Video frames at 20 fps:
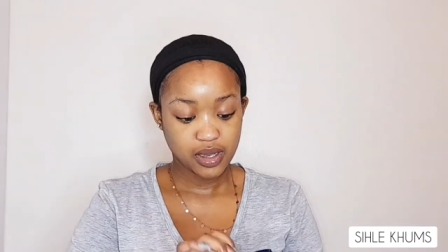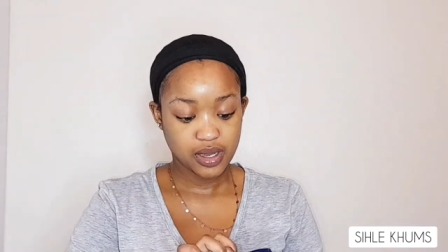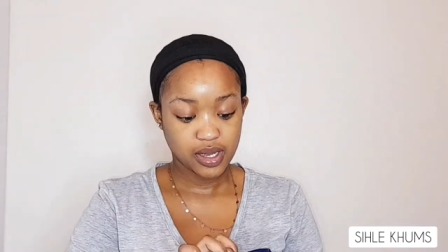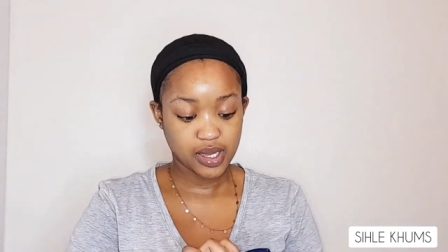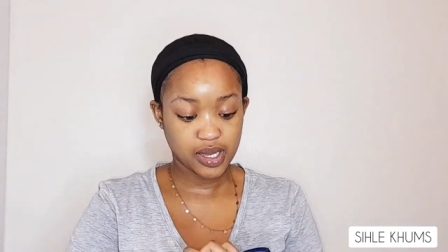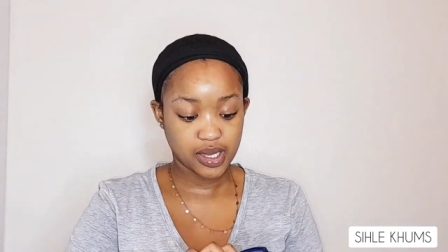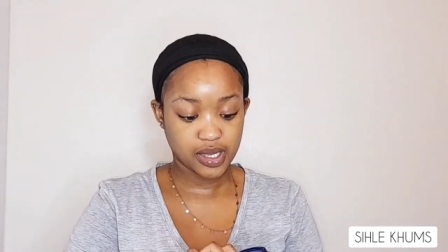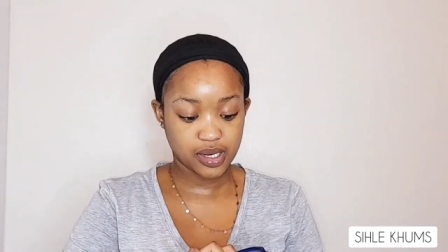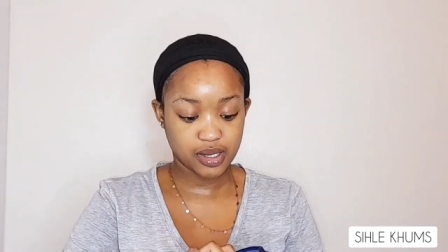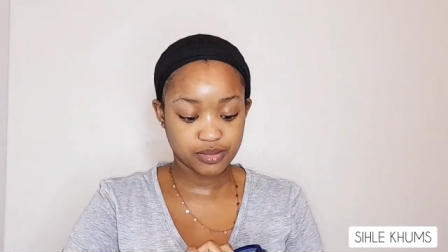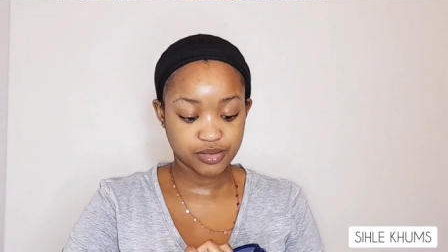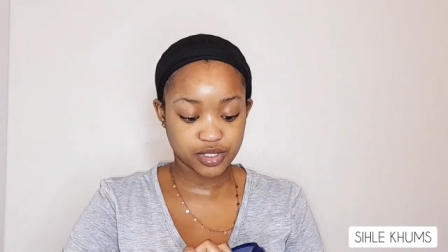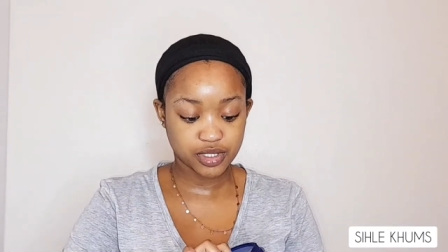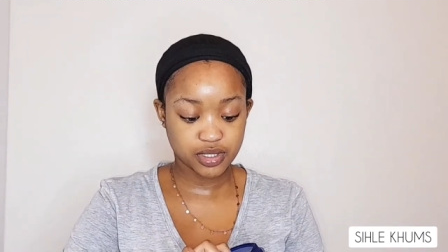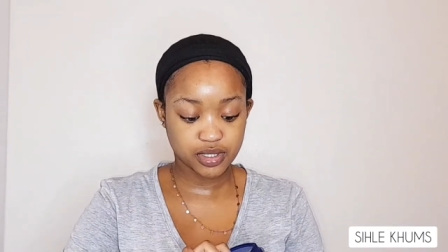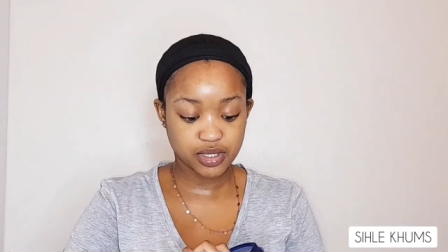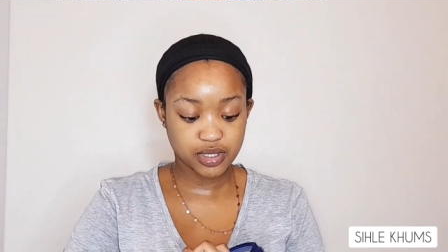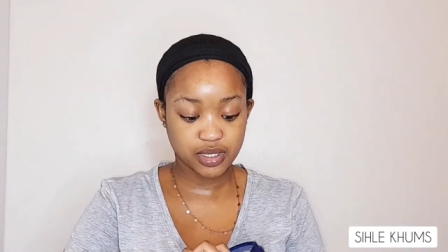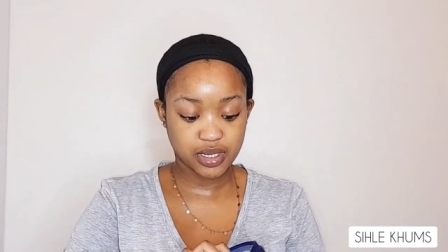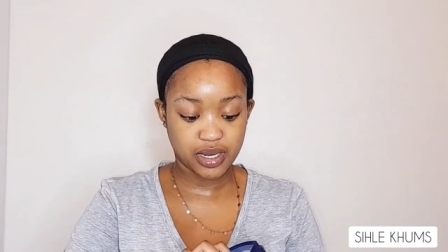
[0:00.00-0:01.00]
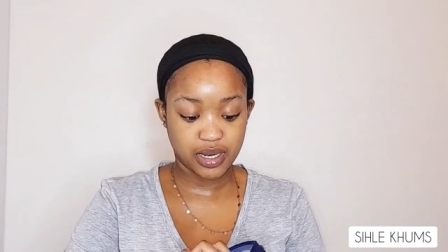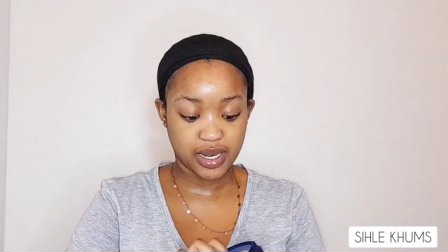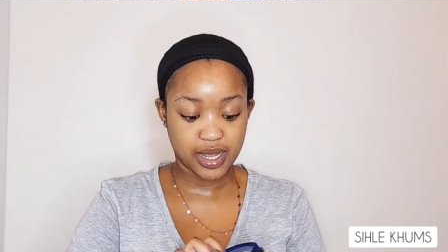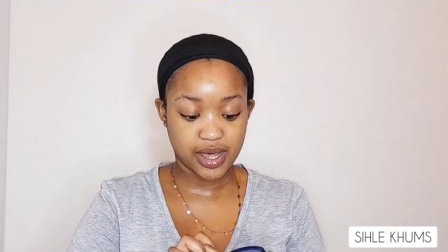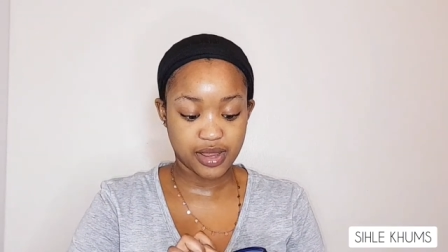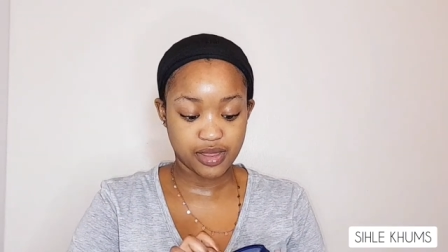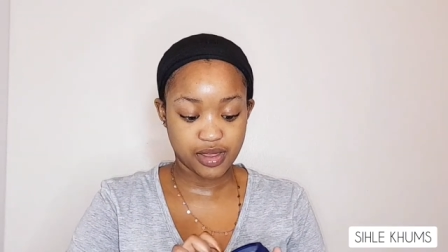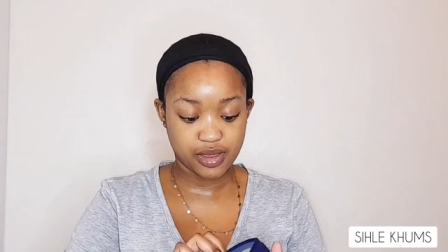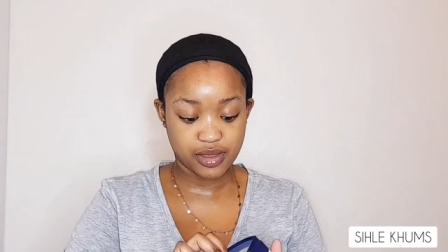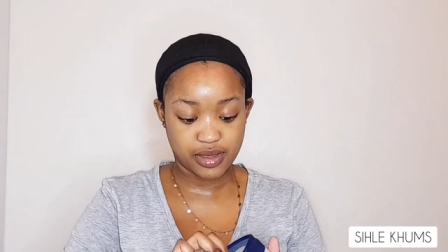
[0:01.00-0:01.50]
And I'm just gonna
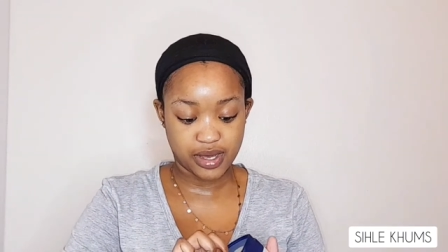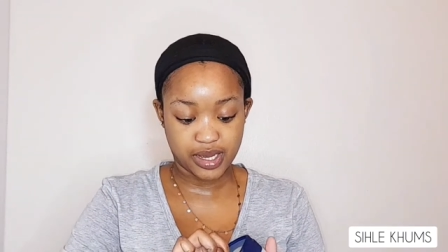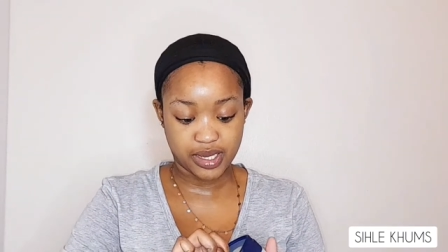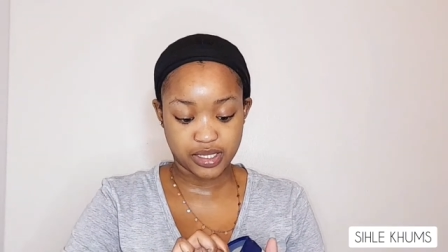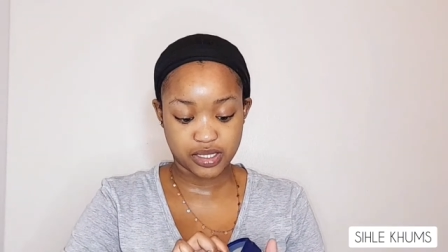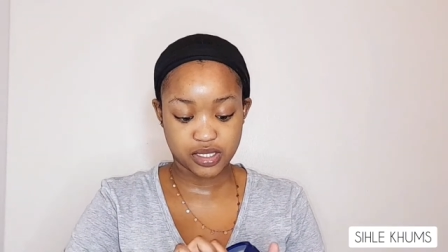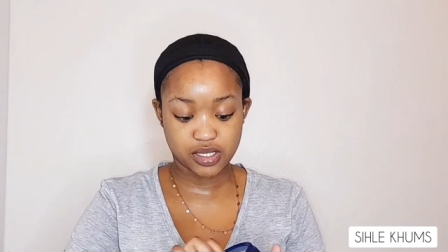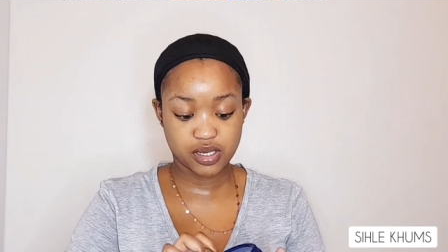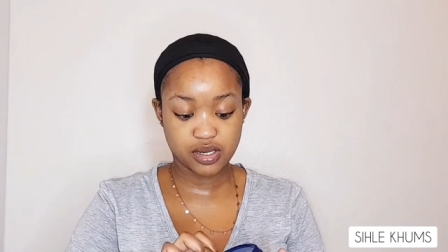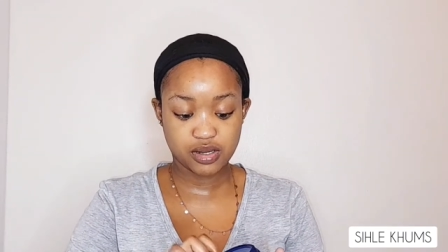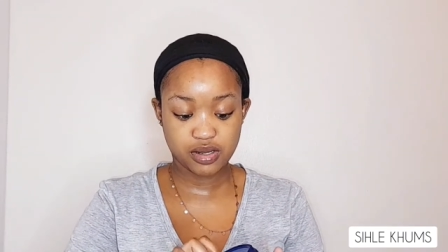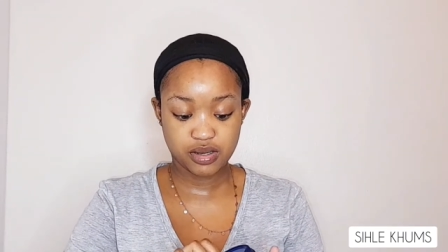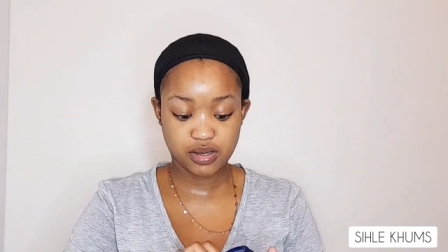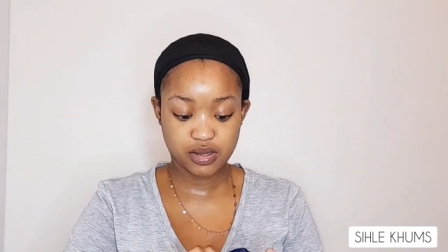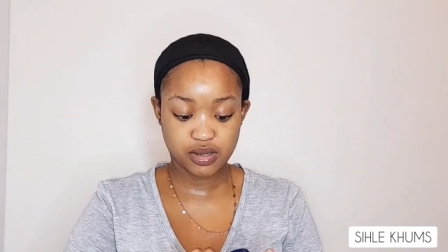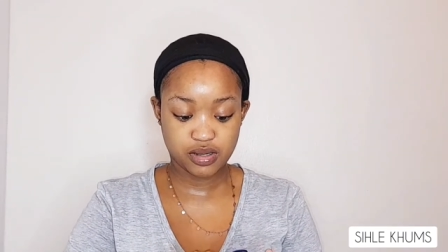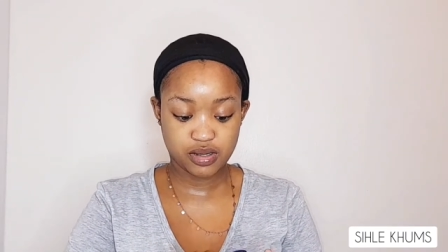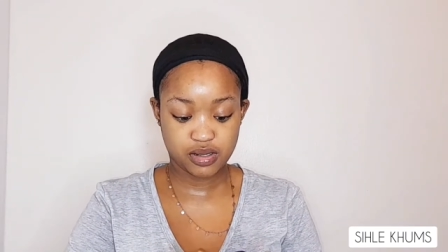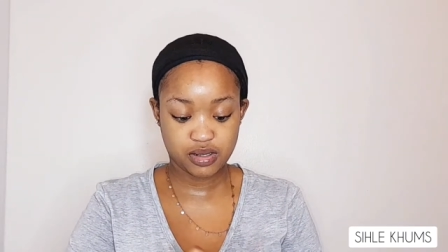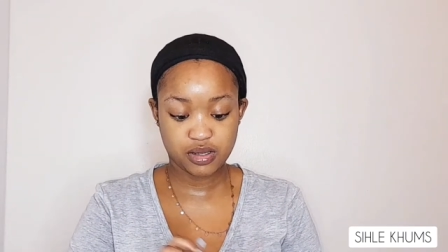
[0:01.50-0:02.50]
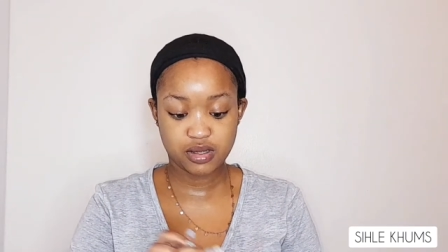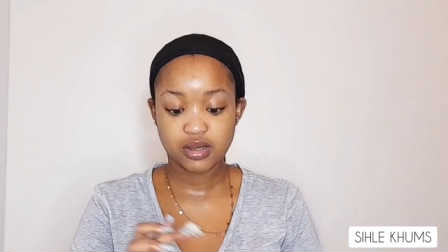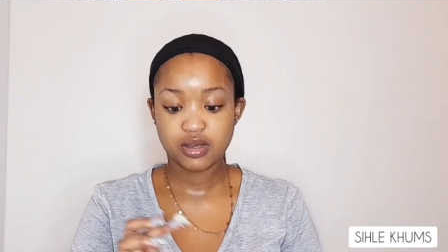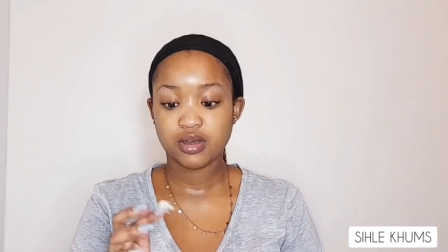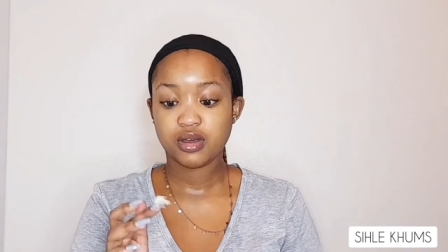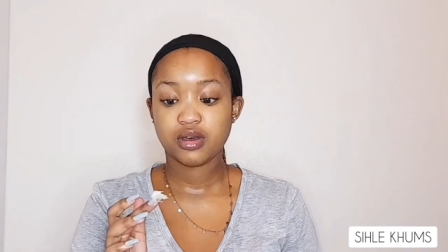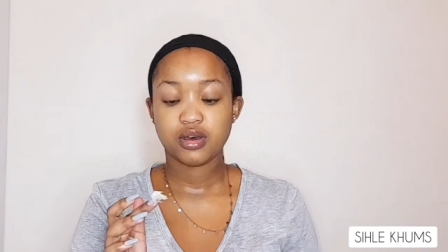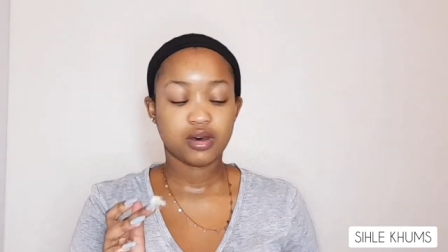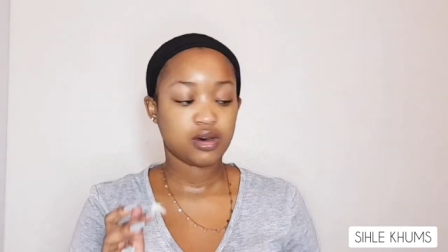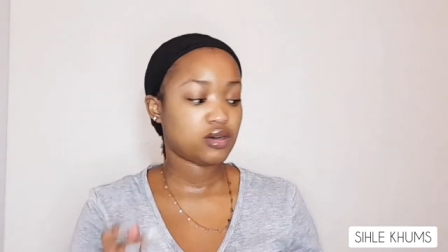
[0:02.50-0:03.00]
lather that
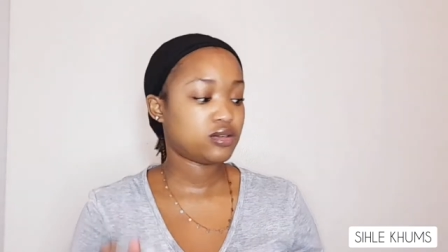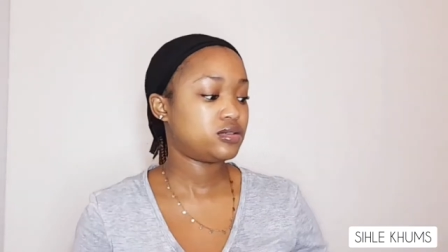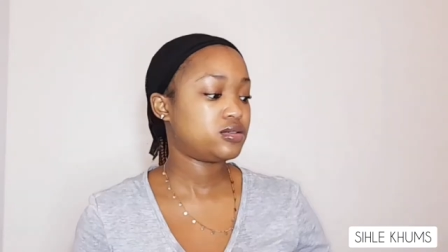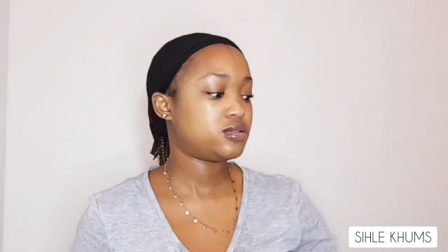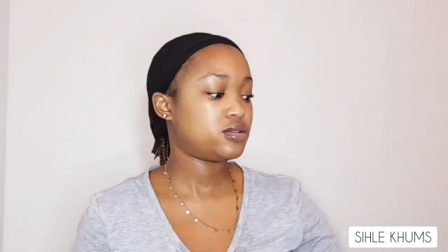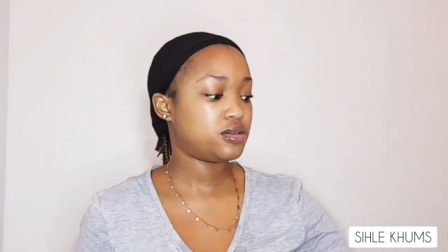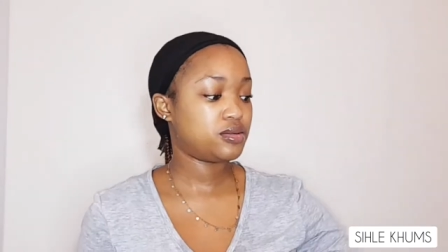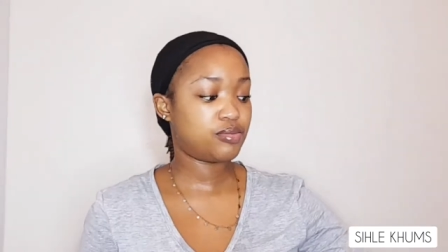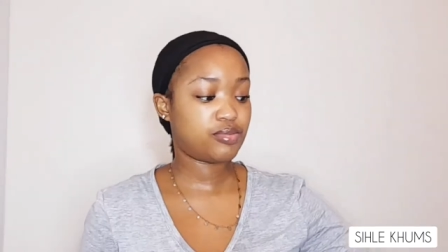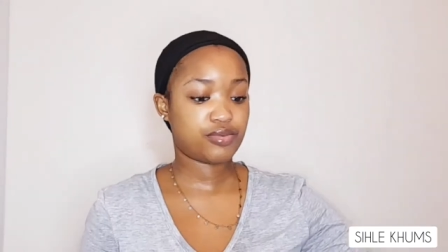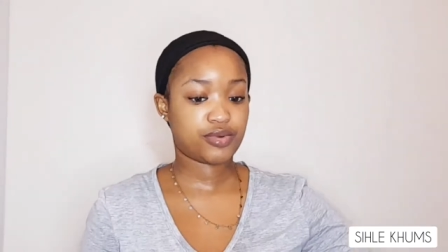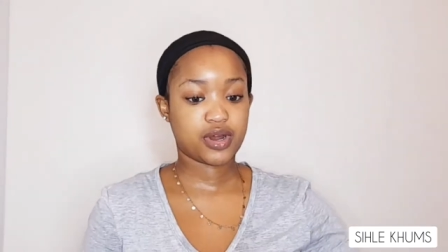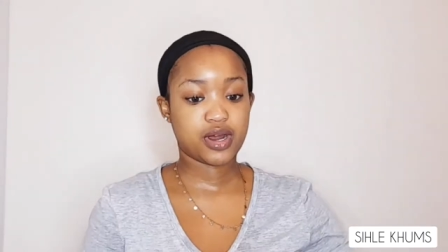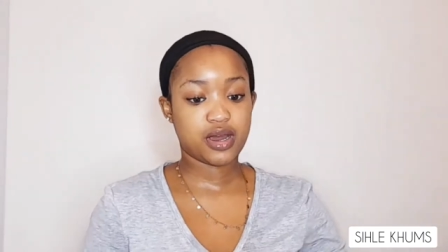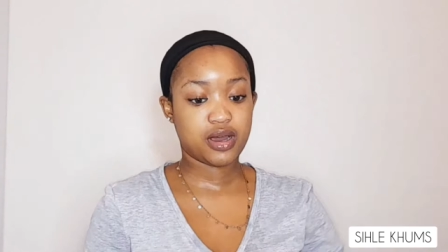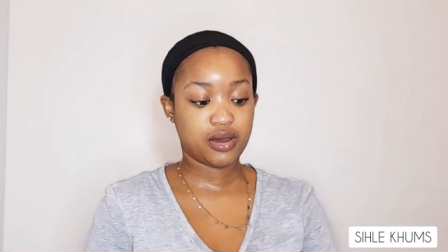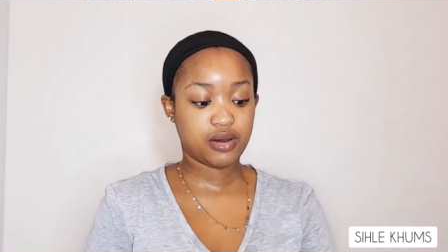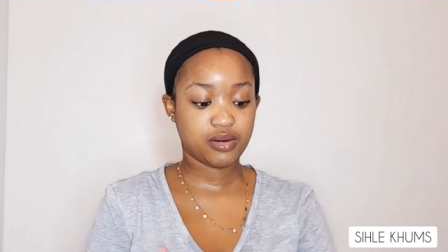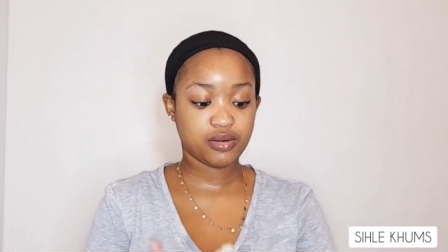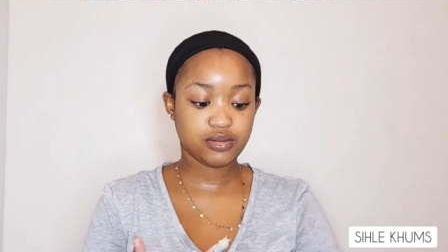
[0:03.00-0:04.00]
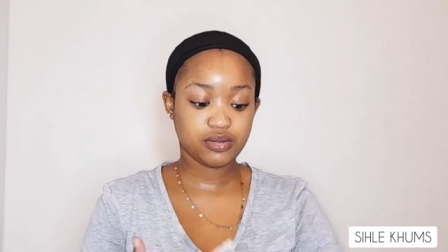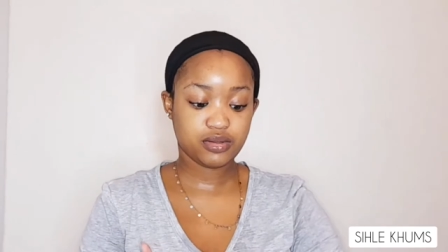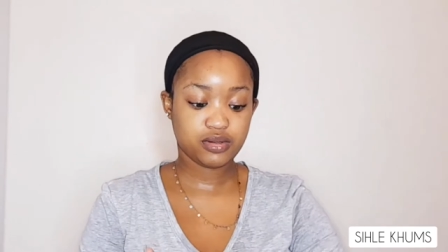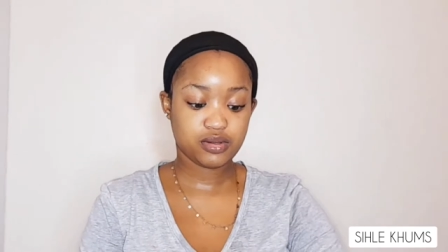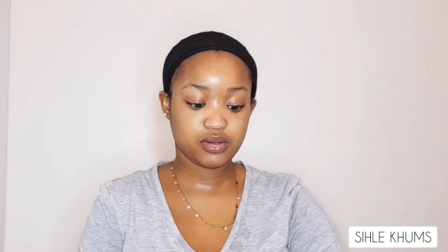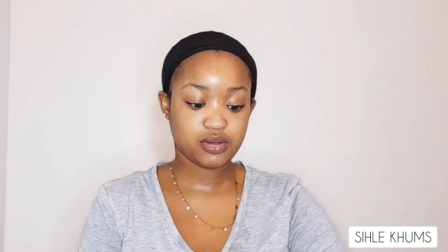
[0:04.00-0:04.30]
onto the brow